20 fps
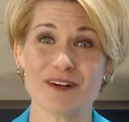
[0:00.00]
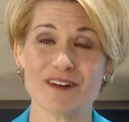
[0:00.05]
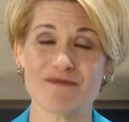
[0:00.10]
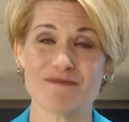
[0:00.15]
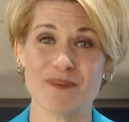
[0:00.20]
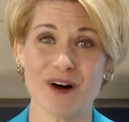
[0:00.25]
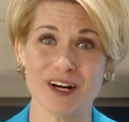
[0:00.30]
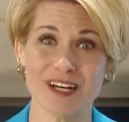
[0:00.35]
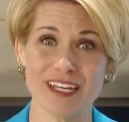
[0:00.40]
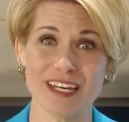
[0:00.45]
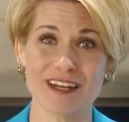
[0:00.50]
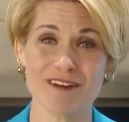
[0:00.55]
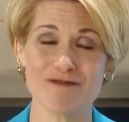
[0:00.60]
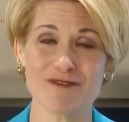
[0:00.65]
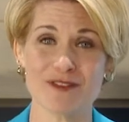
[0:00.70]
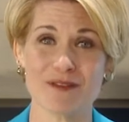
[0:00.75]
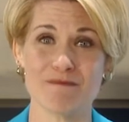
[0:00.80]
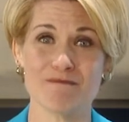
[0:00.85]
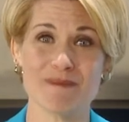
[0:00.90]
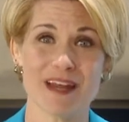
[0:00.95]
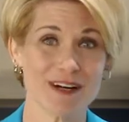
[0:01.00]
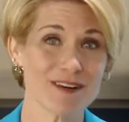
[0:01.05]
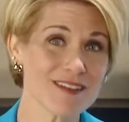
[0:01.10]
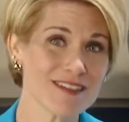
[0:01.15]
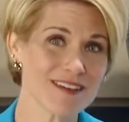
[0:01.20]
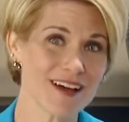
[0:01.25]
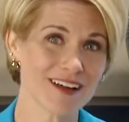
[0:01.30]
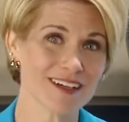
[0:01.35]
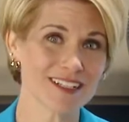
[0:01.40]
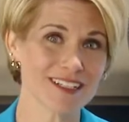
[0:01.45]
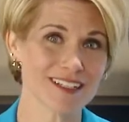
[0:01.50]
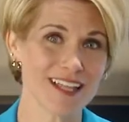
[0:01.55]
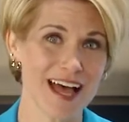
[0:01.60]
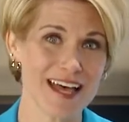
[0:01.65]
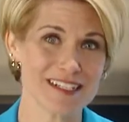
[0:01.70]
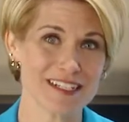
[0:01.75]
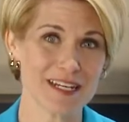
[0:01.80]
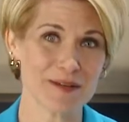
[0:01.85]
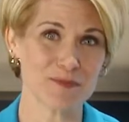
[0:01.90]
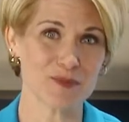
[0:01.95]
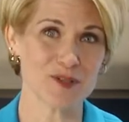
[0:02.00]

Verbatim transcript: of Marketing for the Marathon Classic